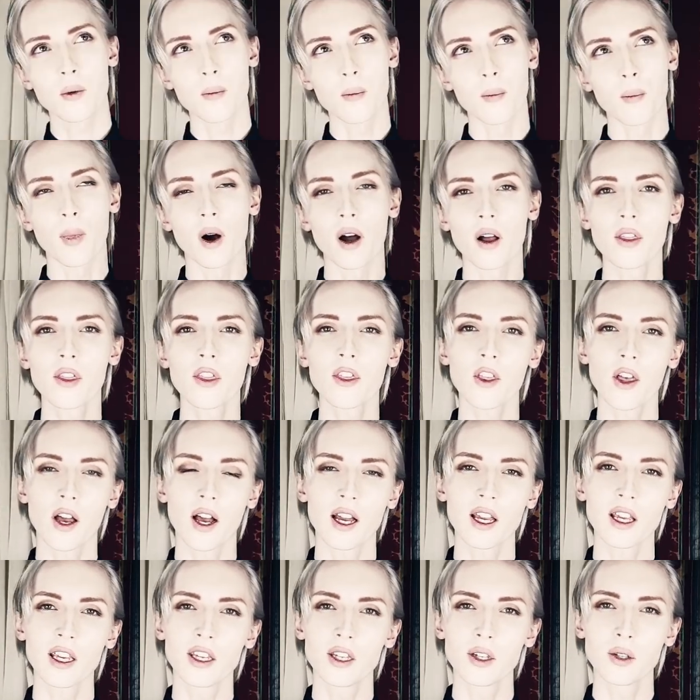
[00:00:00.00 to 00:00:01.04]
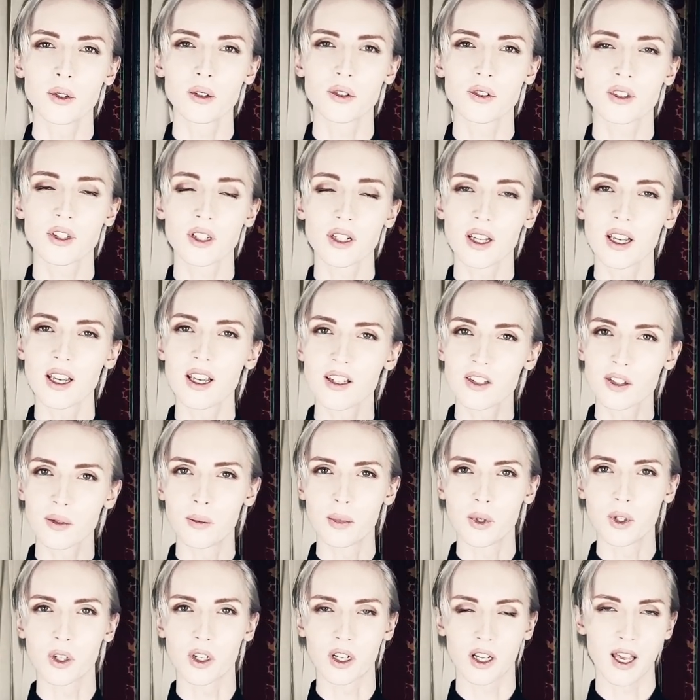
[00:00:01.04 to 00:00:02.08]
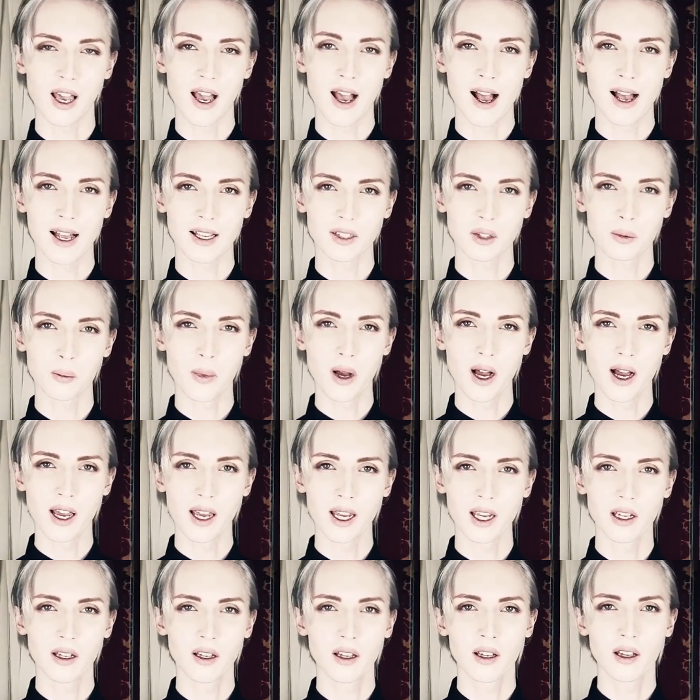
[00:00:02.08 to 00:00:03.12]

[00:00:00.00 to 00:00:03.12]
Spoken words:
month, I used his book as my